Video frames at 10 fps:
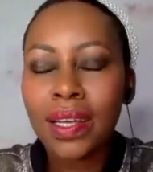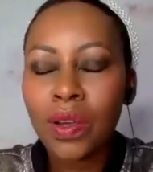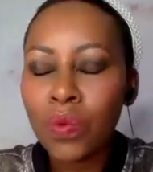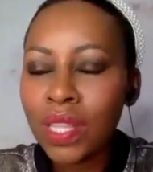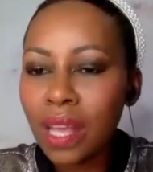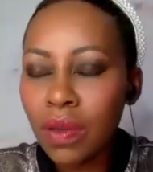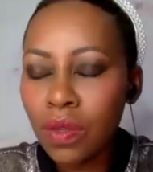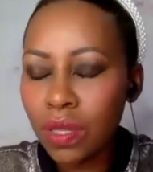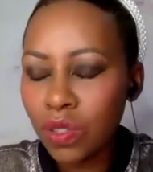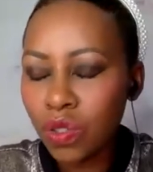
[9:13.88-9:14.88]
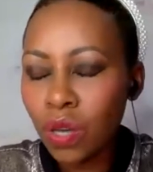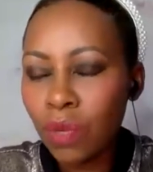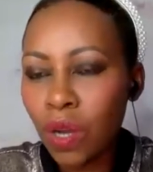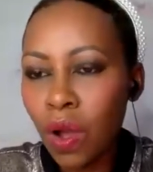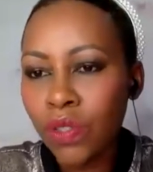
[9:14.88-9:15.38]
Orit, soon I'm
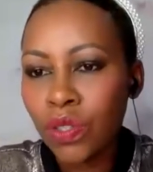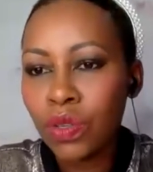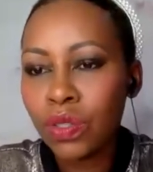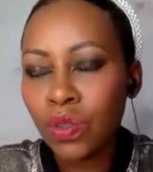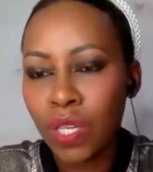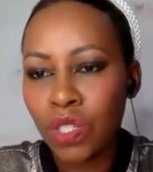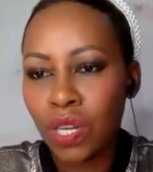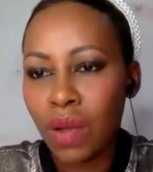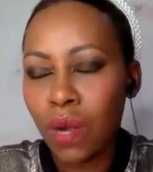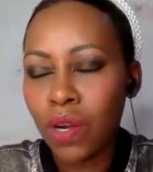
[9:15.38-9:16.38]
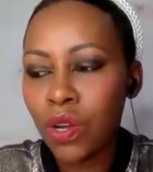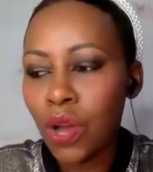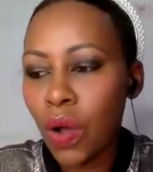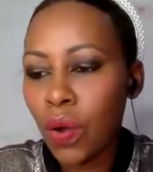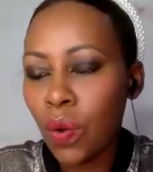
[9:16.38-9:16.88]
going to ask you this question. I want to
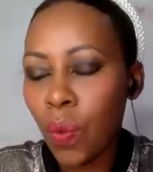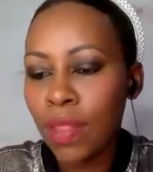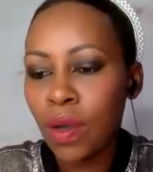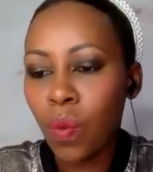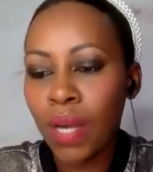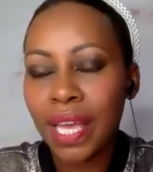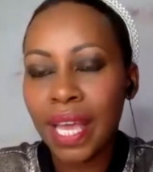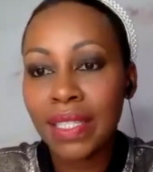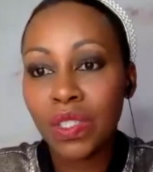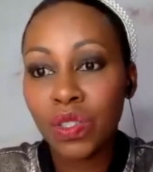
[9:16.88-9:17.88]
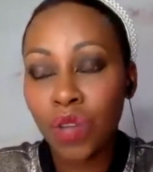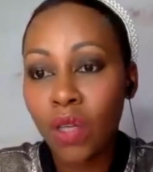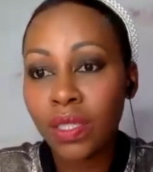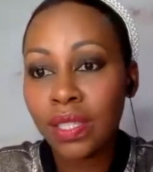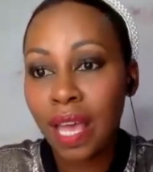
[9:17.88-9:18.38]
know whether one can
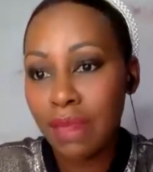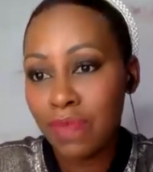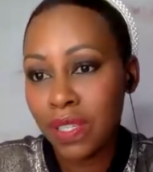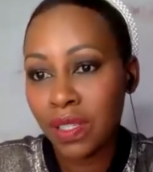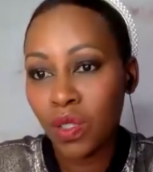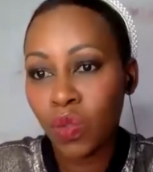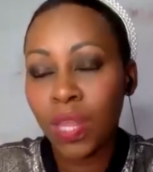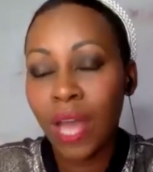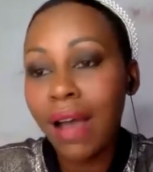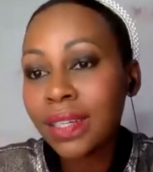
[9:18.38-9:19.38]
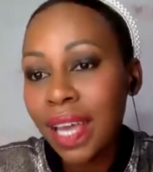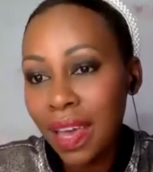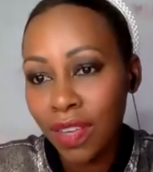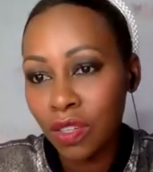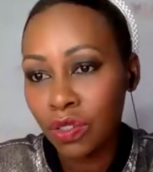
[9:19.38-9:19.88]
start a business without
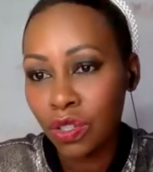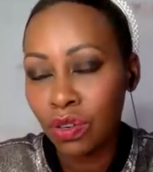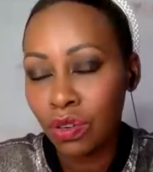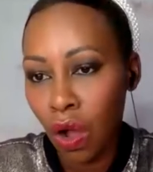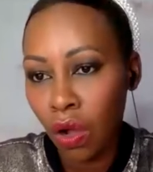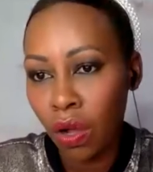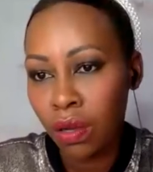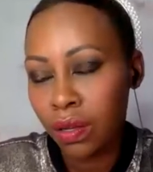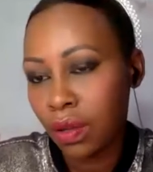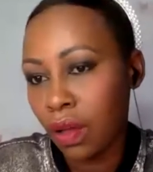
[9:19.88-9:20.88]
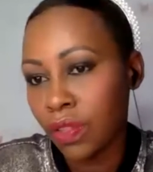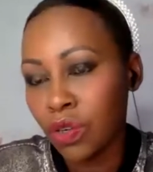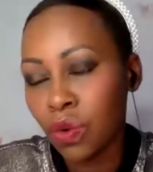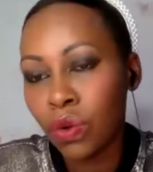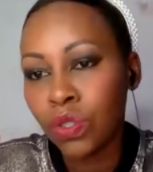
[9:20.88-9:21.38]
having to knock on the
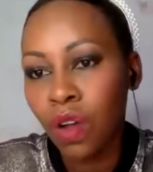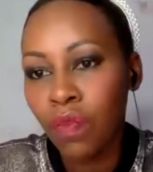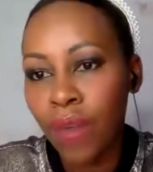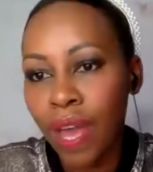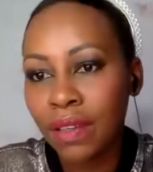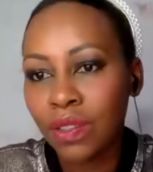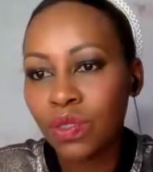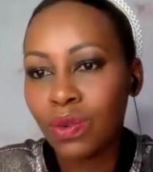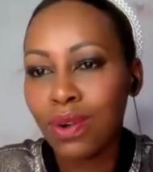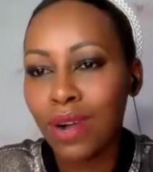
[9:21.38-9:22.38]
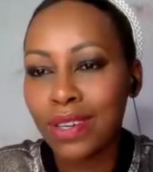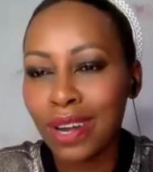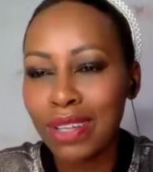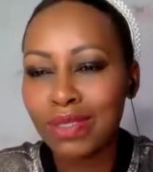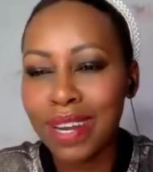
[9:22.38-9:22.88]
doors of banks or on
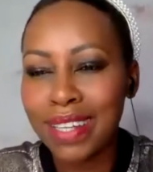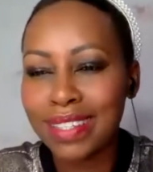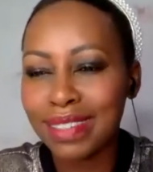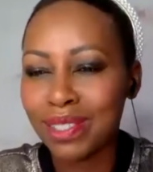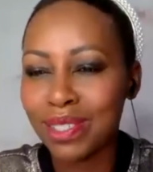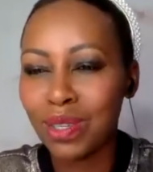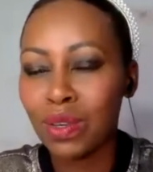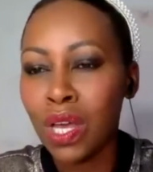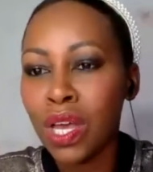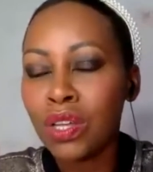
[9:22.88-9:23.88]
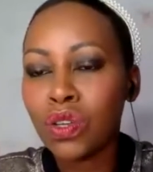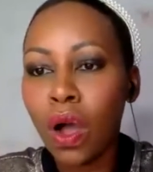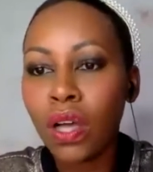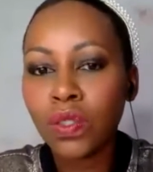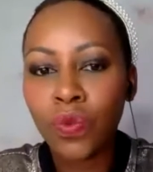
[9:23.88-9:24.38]
close relatives to
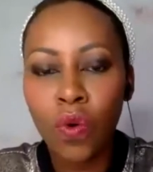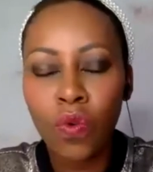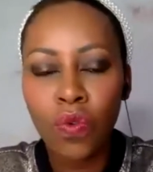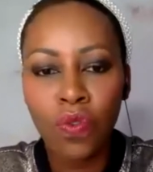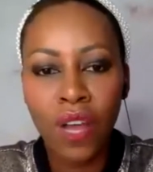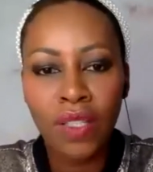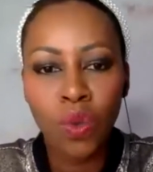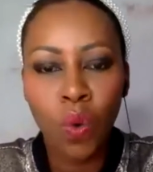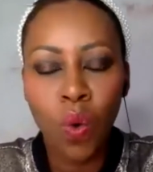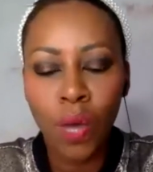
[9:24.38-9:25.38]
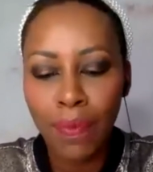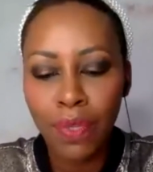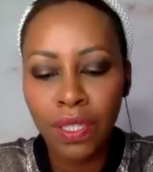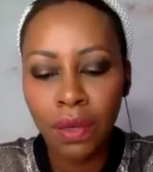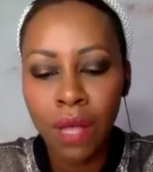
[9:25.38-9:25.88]
ask for funds or
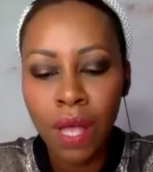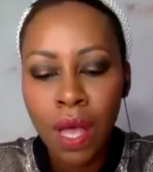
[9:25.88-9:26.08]
capital.